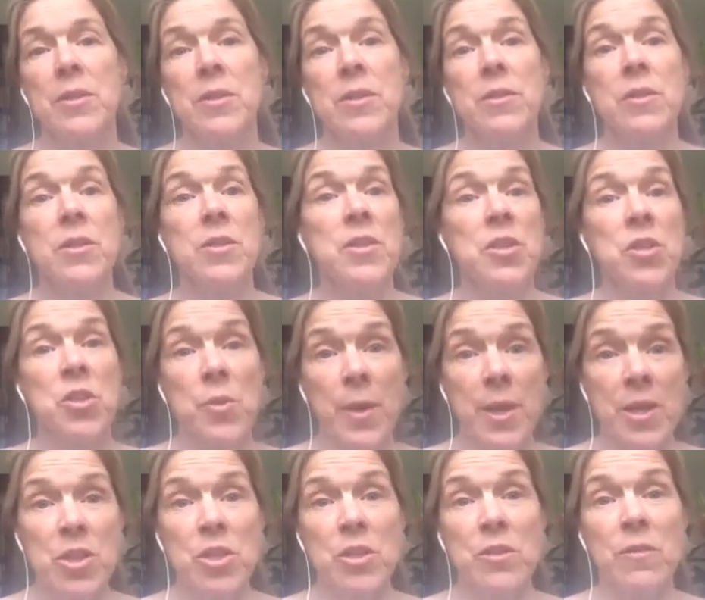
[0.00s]
the
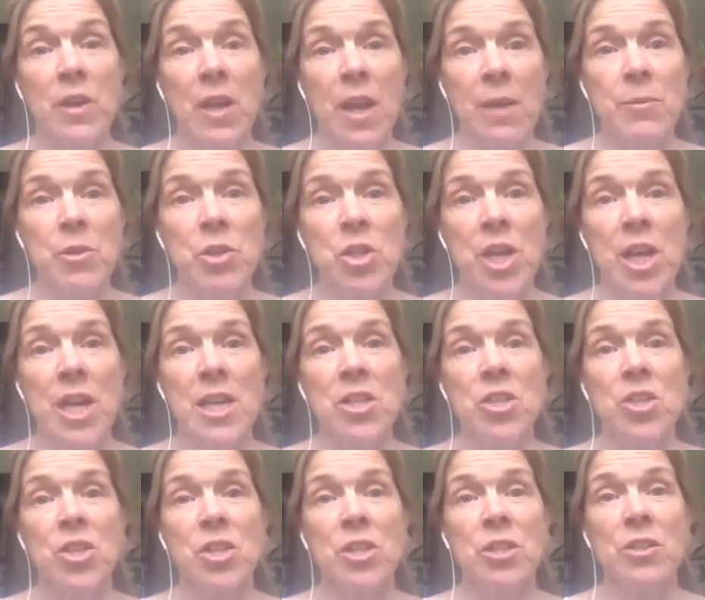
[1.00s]
situation of climate
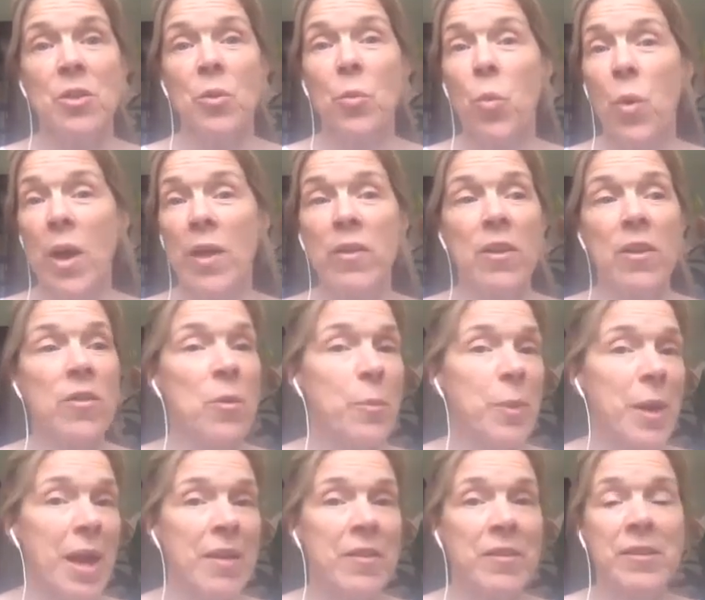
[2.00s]
change, the weather, the
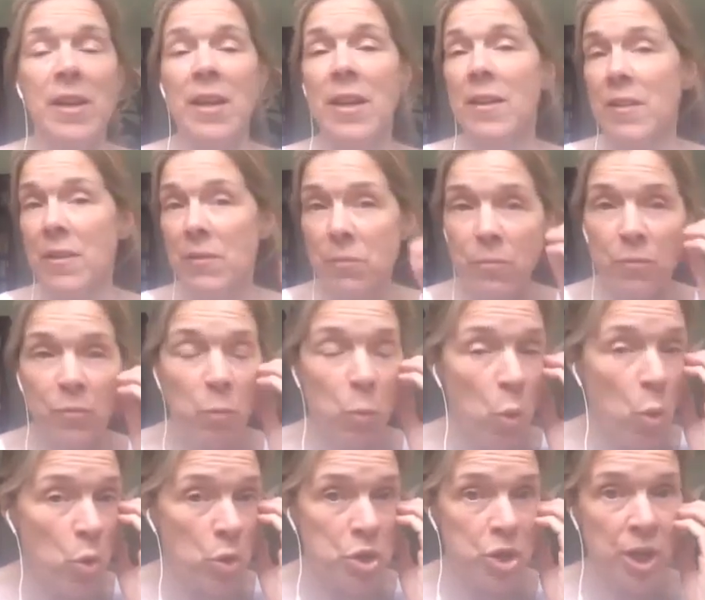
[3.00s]
plastic, the
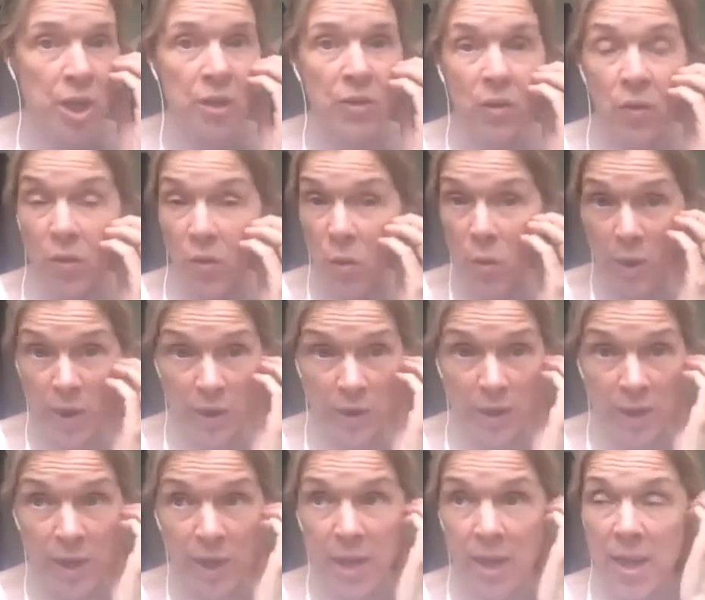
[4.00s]
water, the
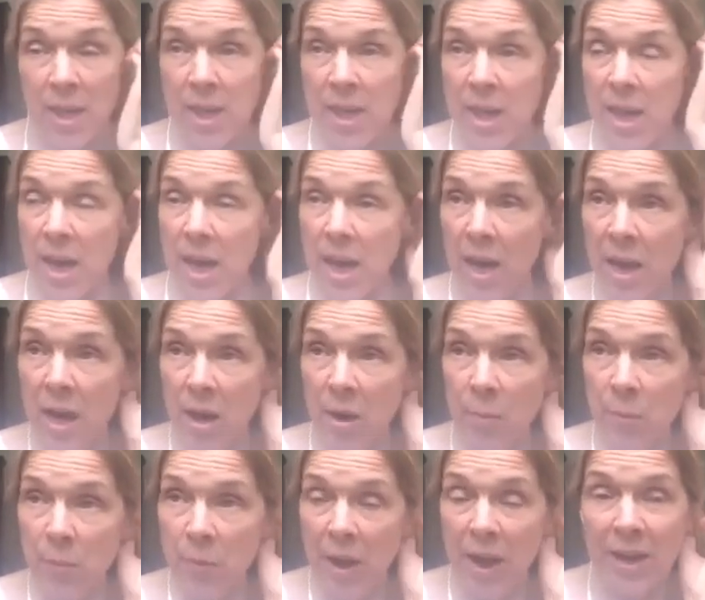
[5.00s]
soil.
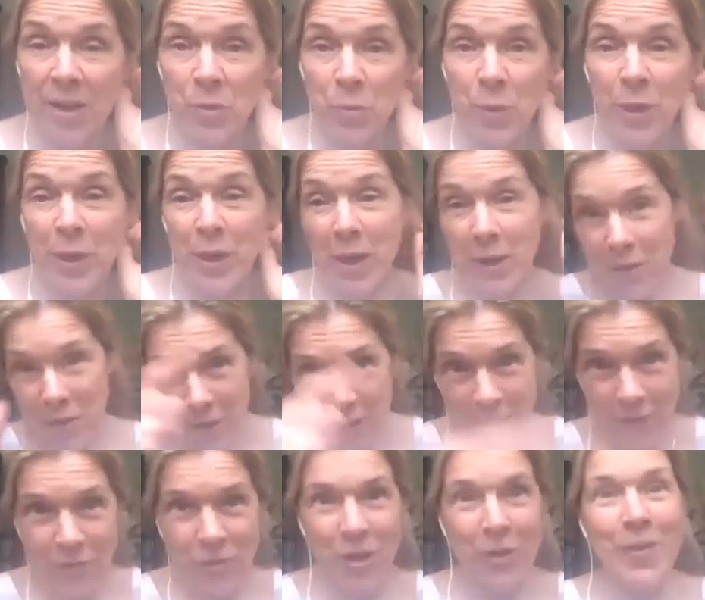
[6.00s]
And we're going to
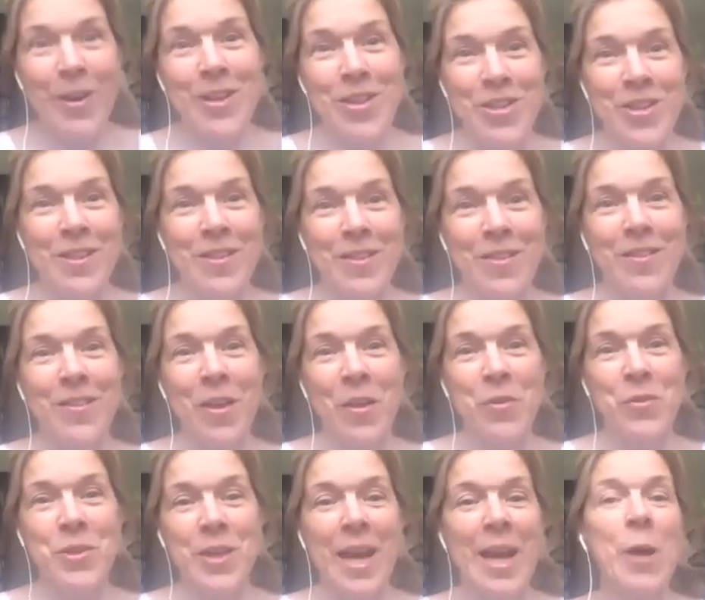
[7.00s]
give directions
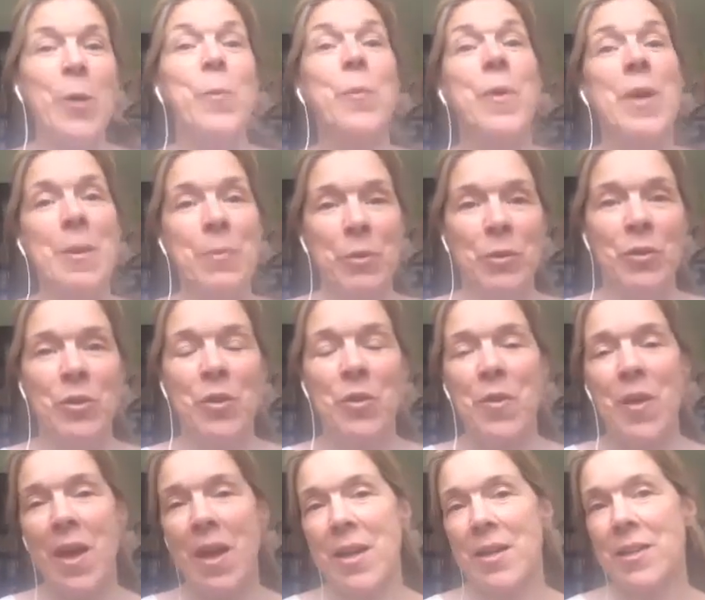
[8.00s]
so to help people do
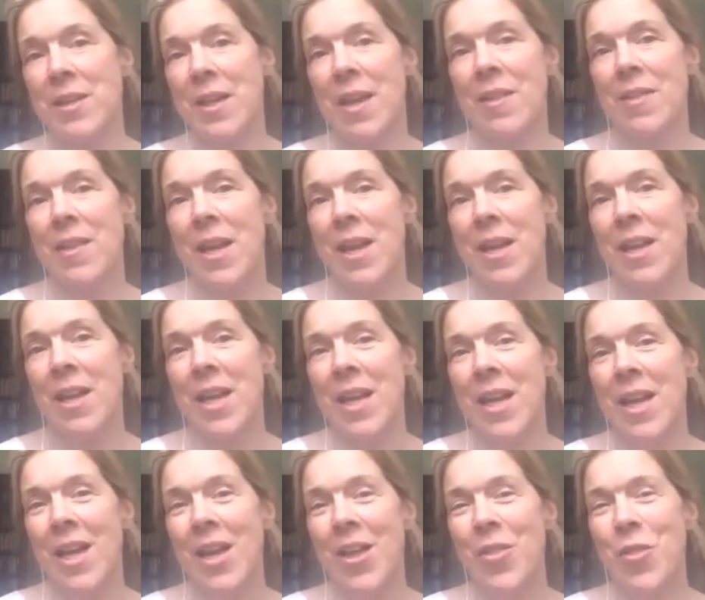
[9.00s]
that. And then
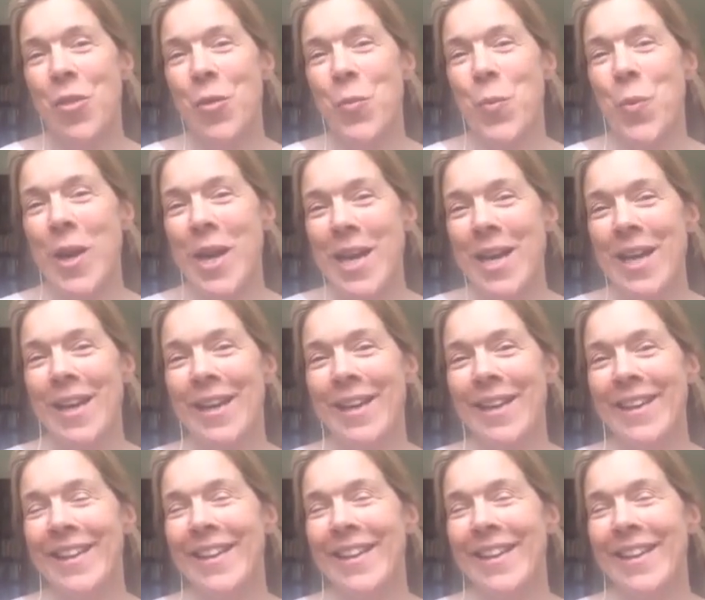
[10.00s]
the winner